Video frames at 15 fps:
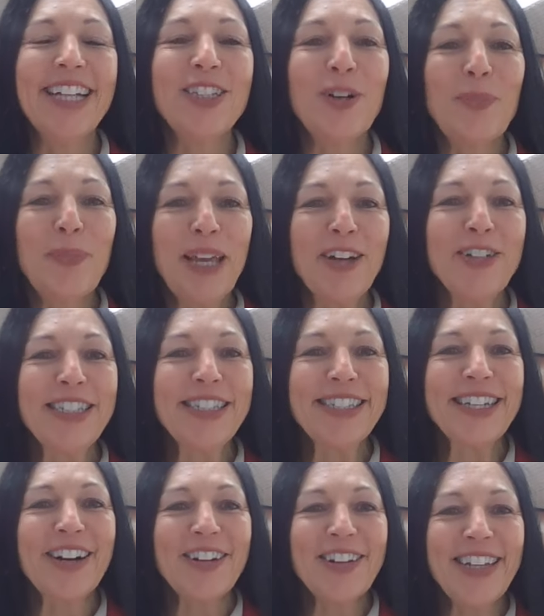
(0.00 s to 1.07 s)
Hello, parents,
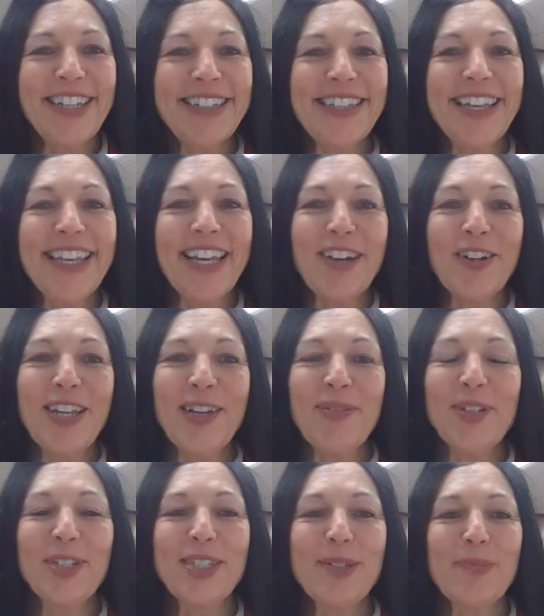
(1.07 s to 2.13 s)
guardians, and
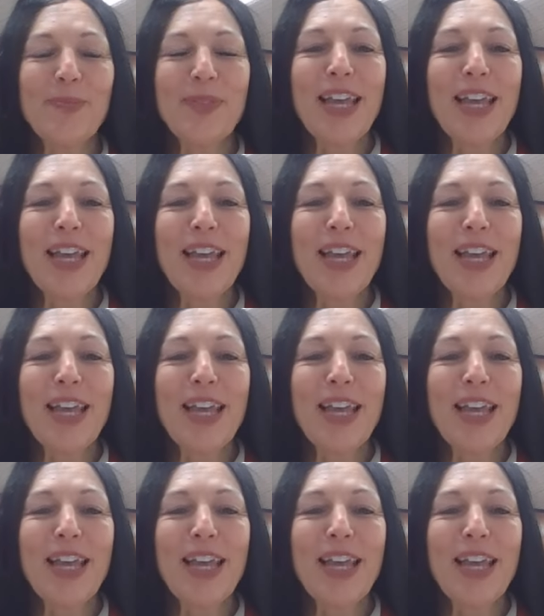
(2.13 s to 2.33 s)
caregivers.